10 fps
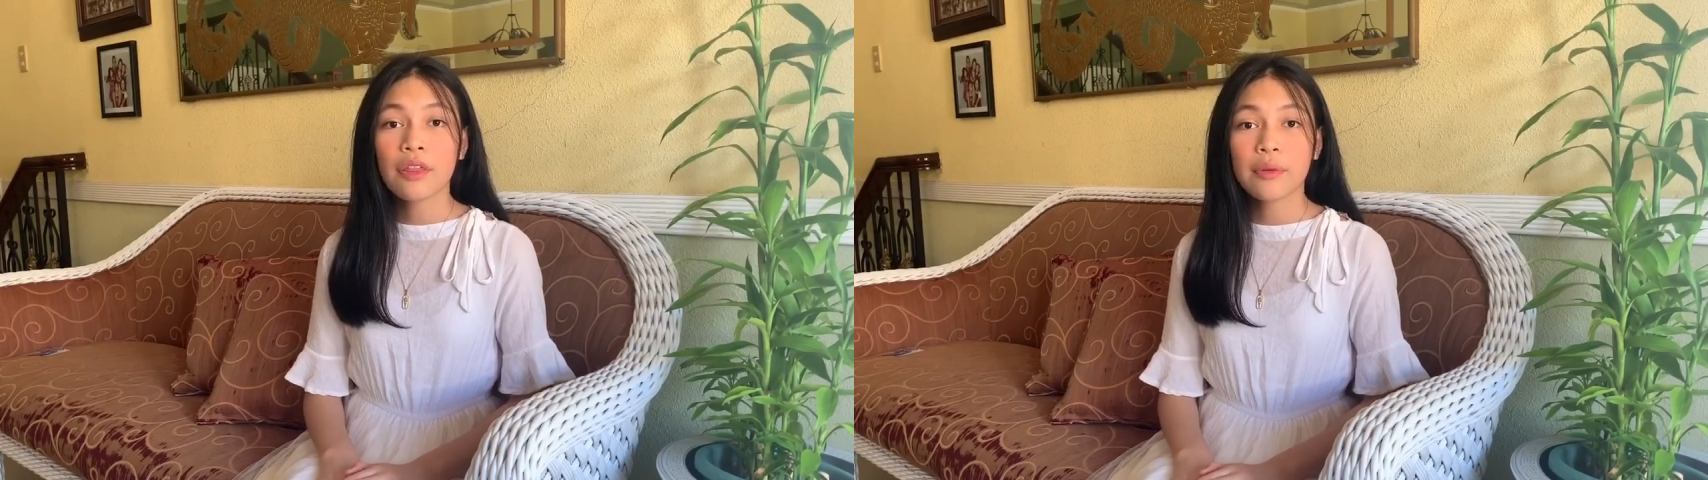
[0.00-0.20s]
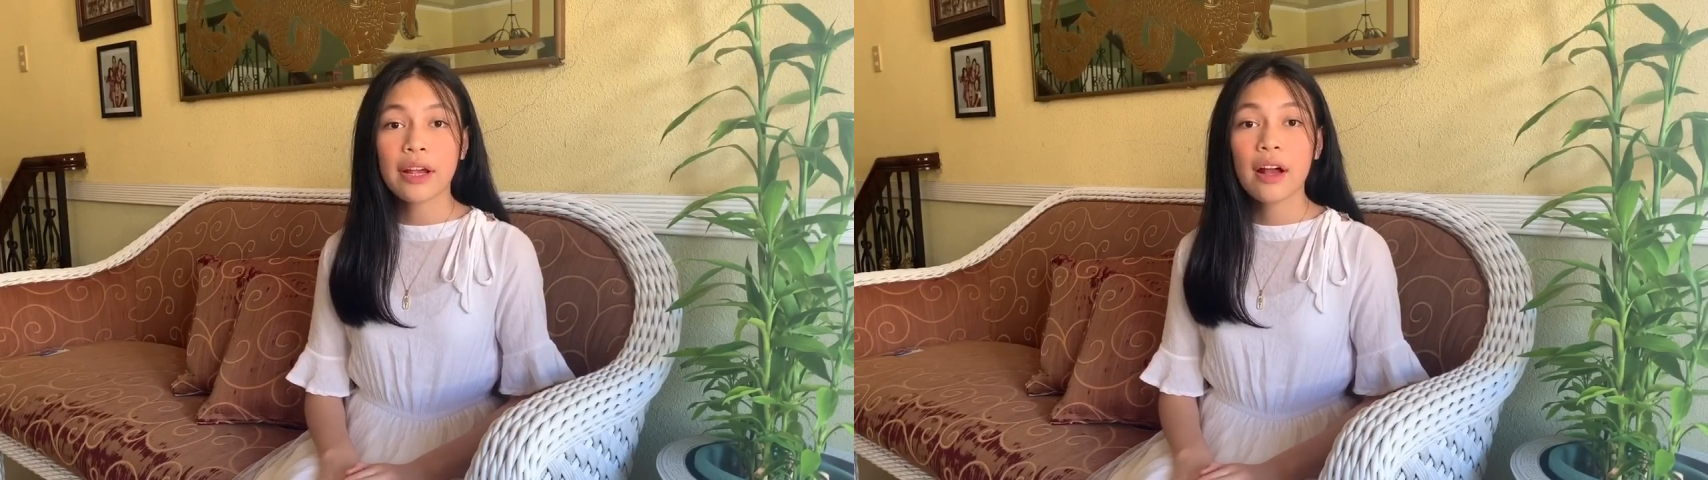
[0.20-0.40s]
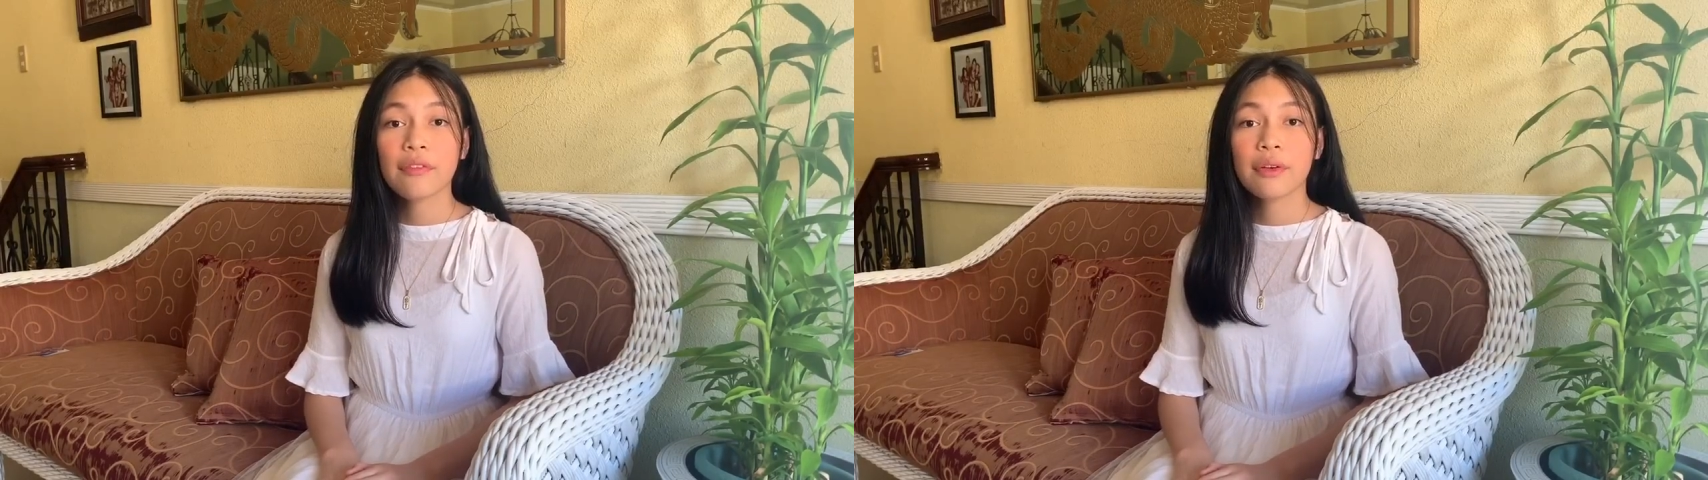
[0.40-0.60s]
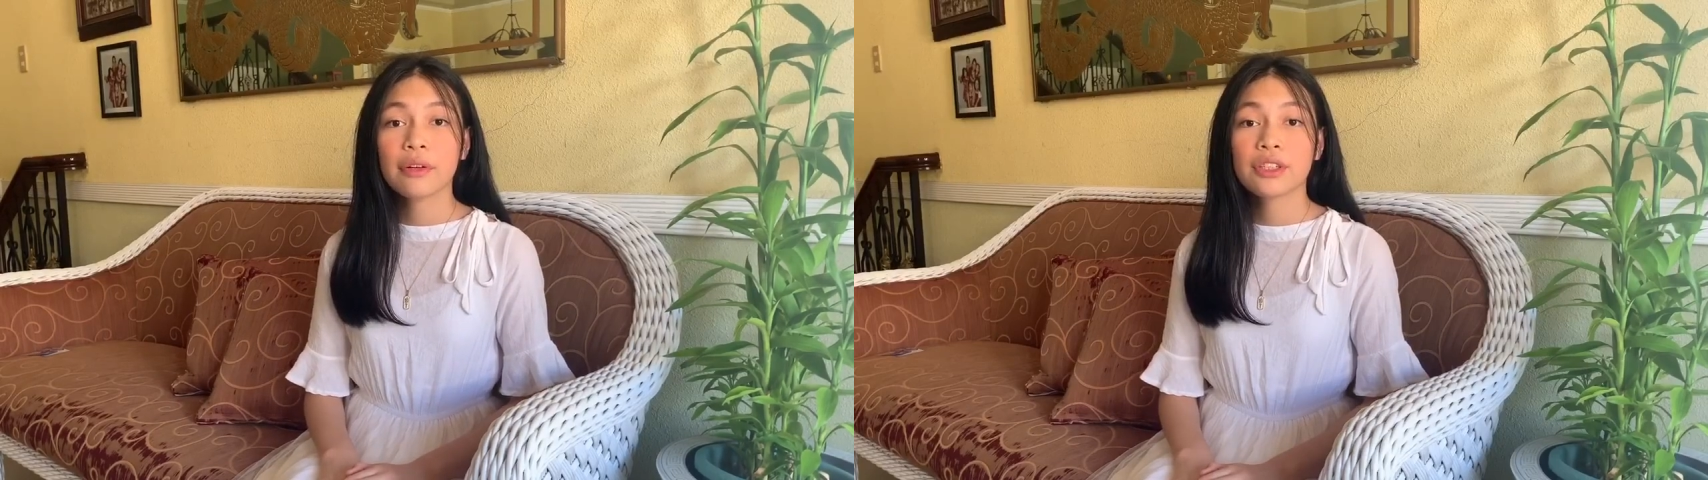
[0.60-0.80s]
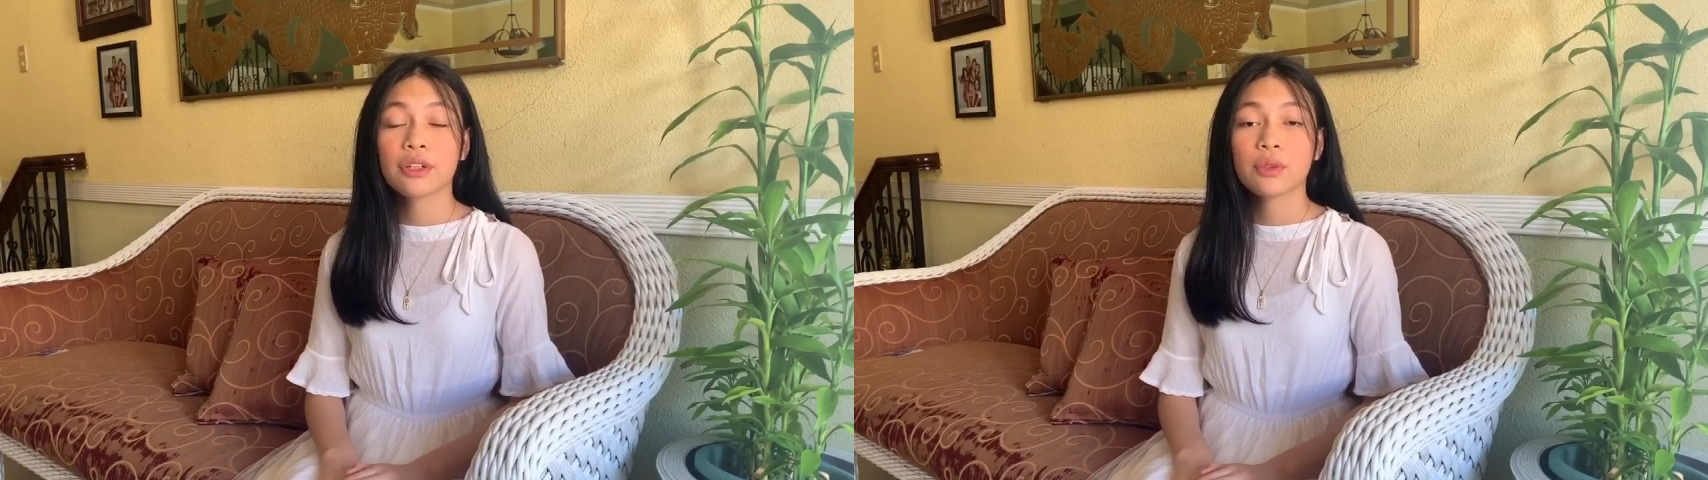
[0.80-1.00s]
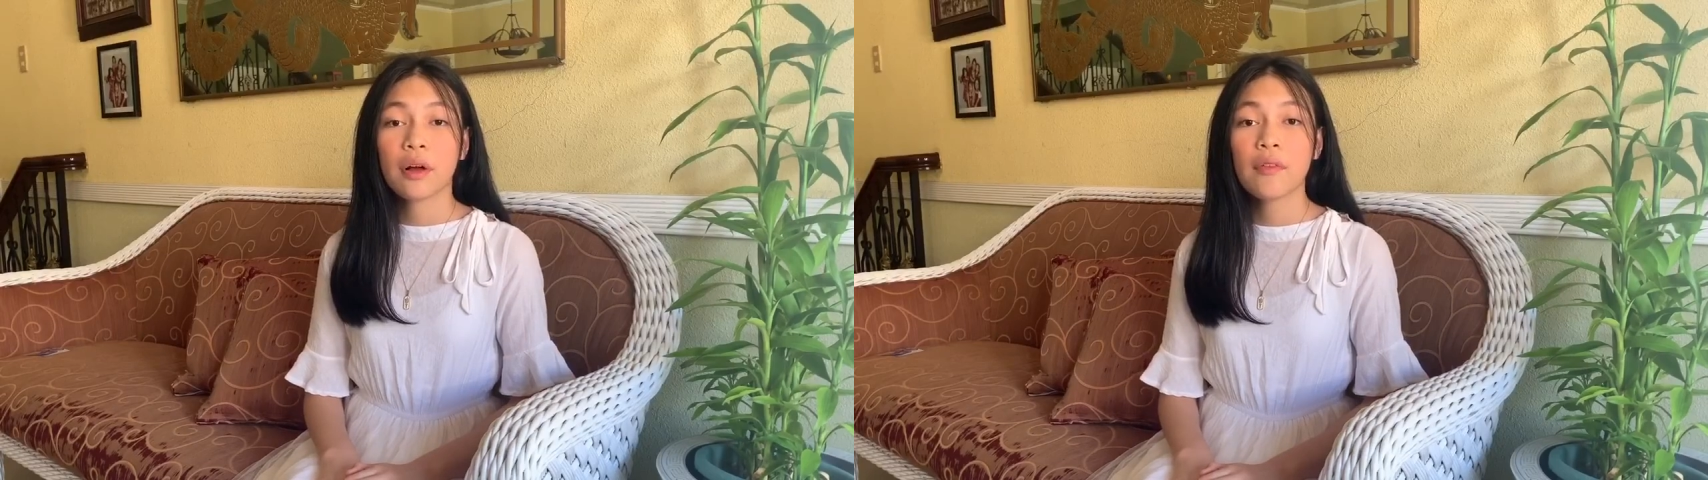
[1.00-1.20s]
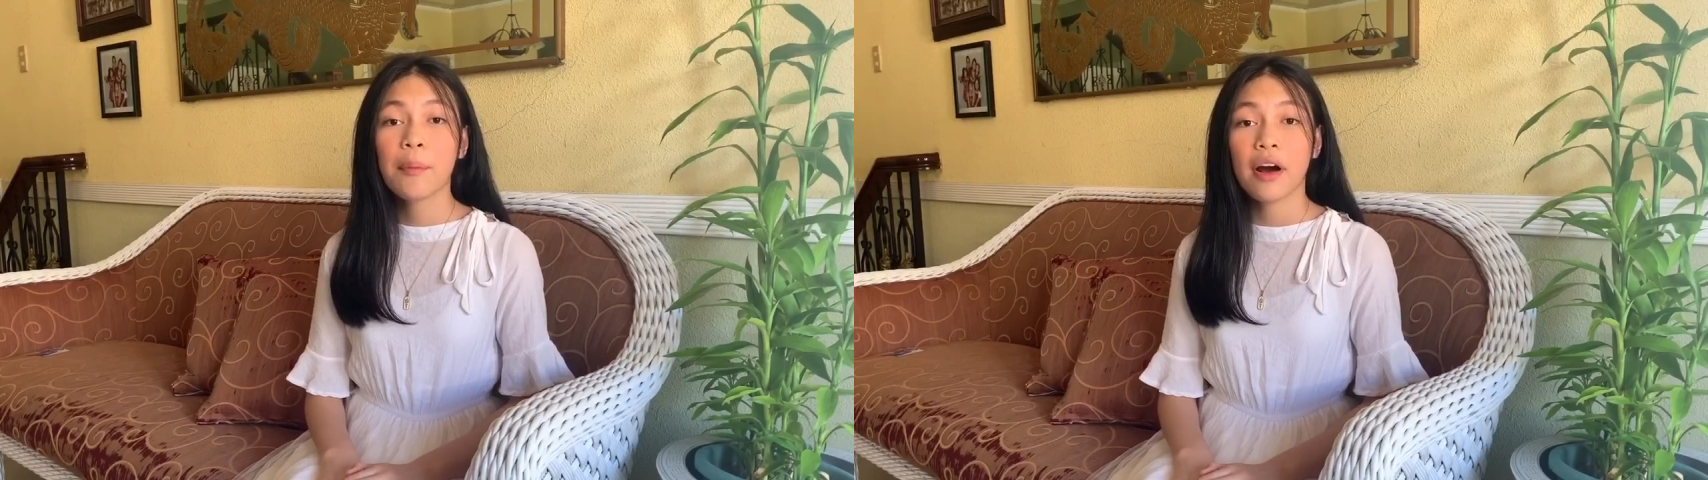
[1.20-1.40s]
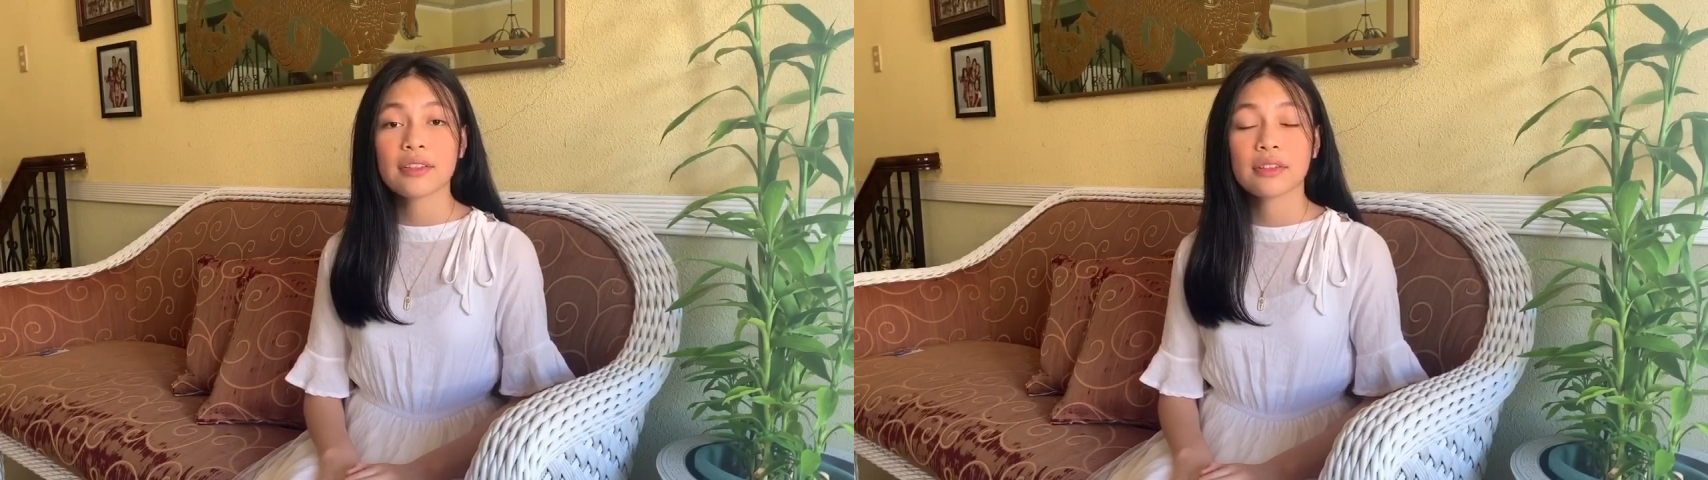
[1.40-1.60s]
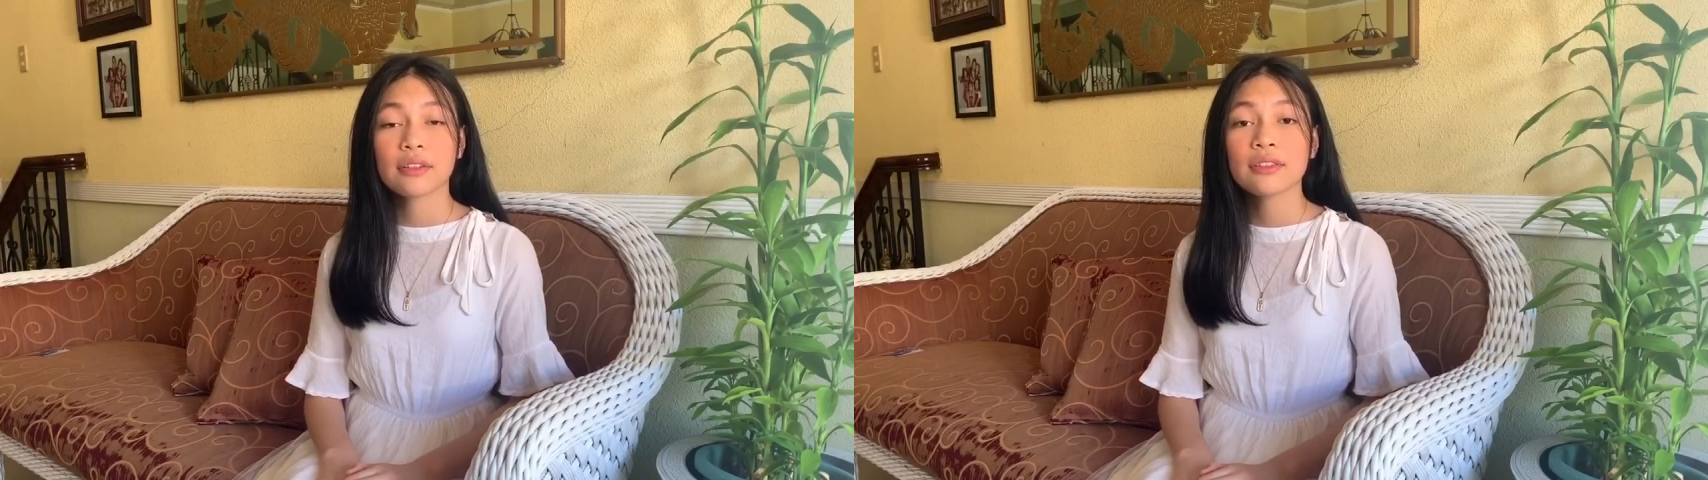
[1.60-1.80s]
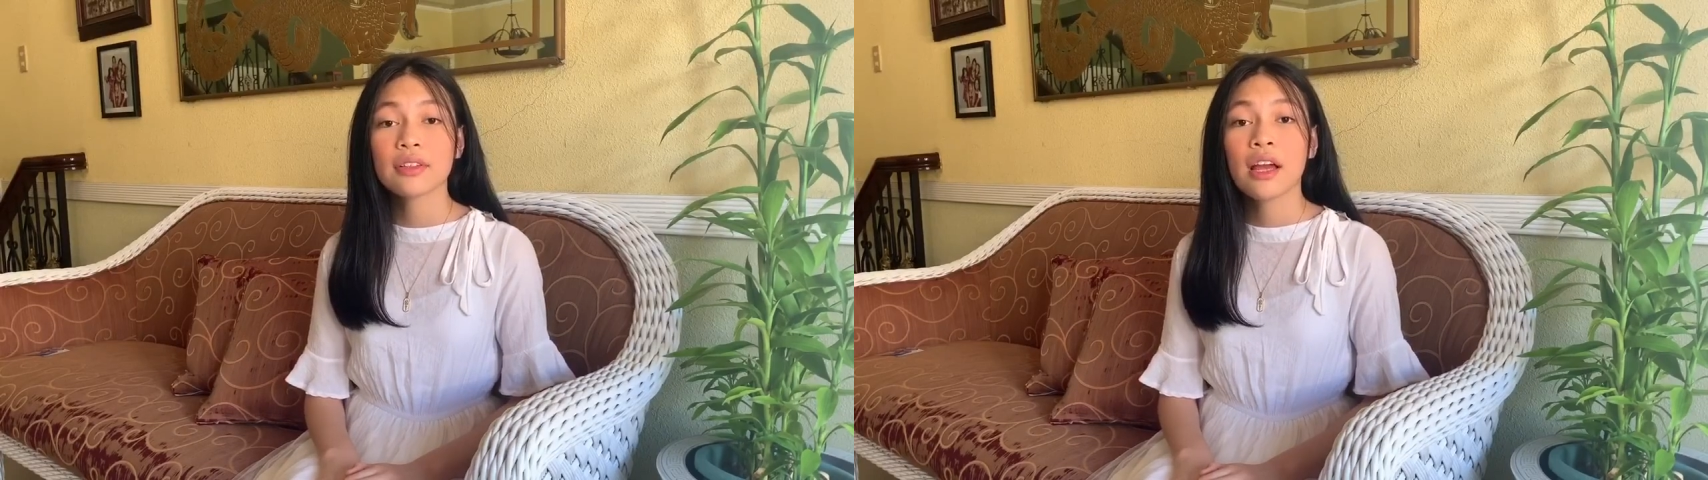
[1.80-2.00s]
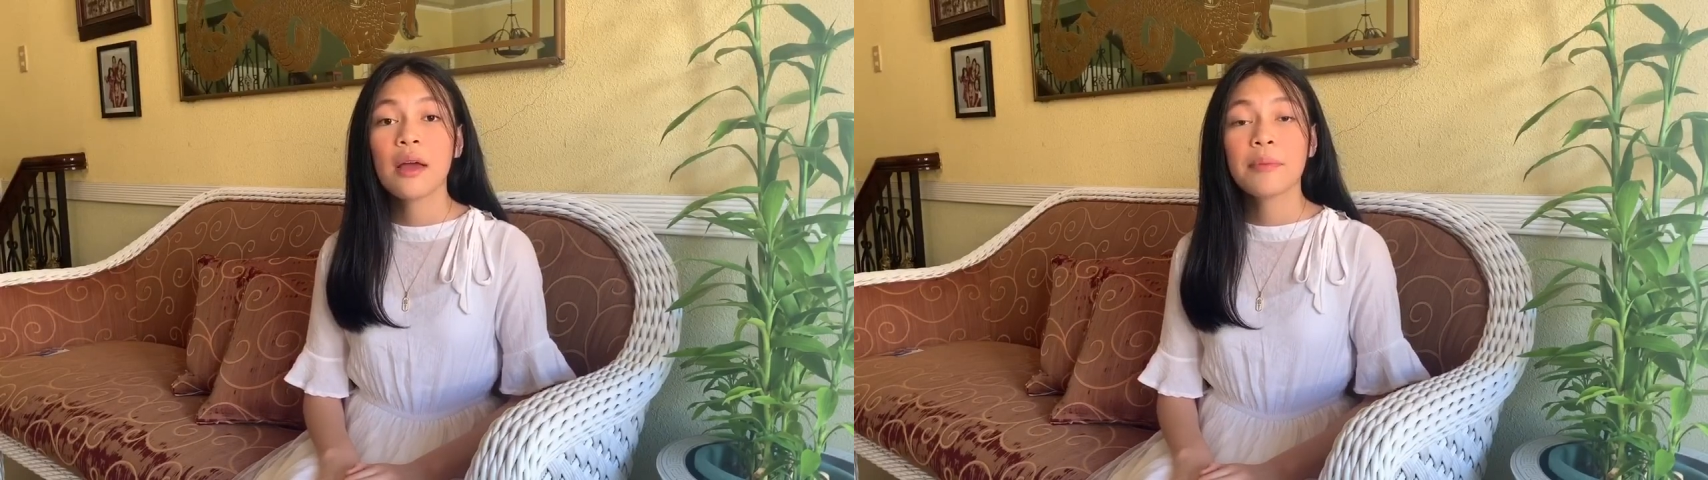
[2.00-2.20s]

Three of the original twelve apostles,